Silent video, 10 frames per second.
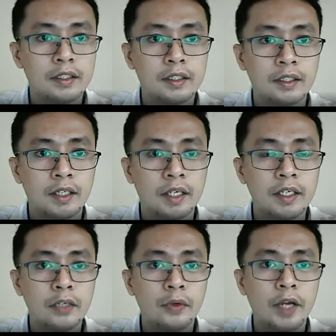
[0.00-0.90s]
okay,
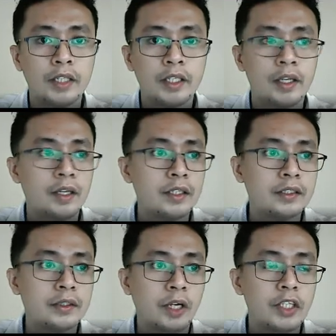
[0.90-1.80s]
located in this
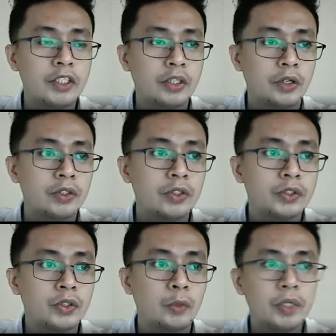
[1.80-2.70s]
location.
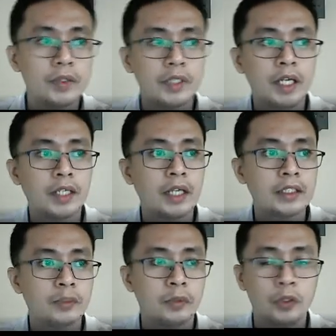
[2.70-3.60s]
So mean to say class,
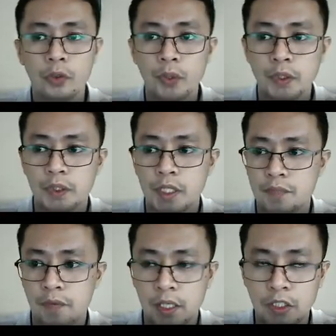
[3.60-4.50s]
when you use this
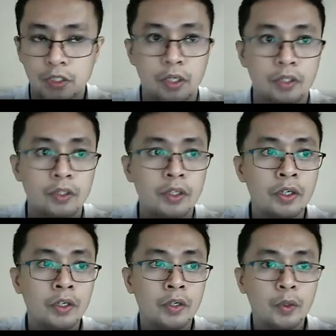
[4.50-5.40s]
function,
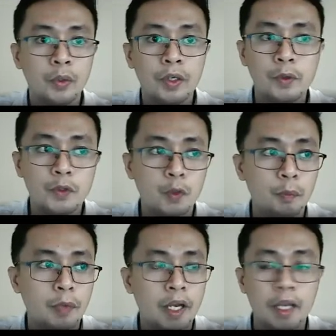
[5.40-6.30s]
you need to
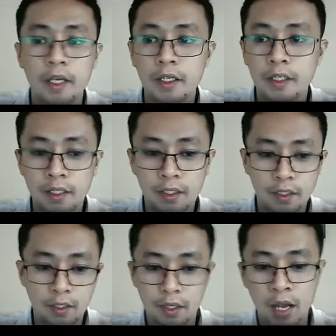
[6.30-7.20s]
supply
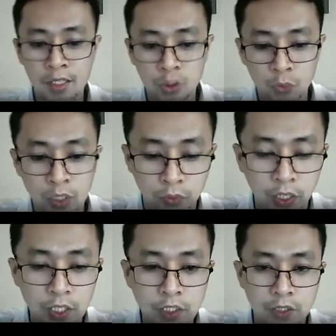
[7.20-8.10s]
the actual
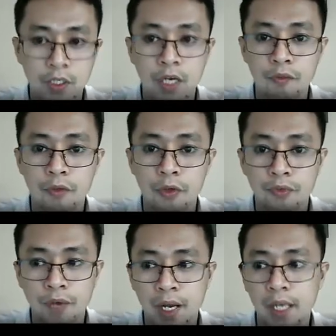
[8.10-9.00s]
location of your
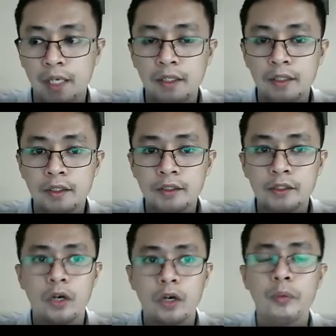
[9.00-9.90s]
file.
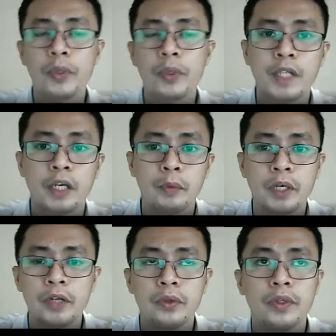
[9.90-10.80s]
So when you say where do
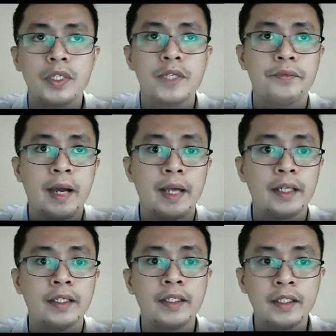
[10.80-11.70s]
this file
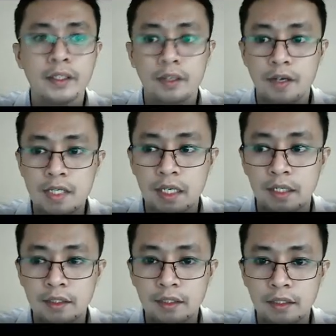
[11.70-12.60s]

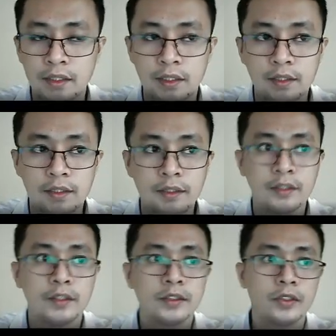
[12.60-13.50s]
resides,
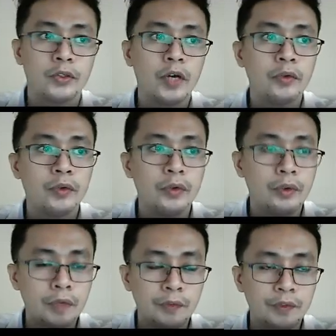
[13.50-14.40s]
so you have to
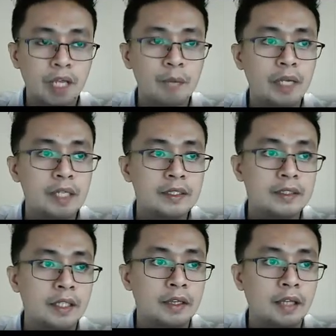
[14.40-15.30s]
type class the
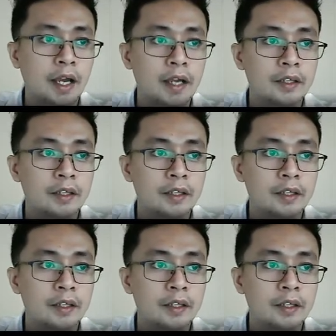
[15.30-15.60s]
entire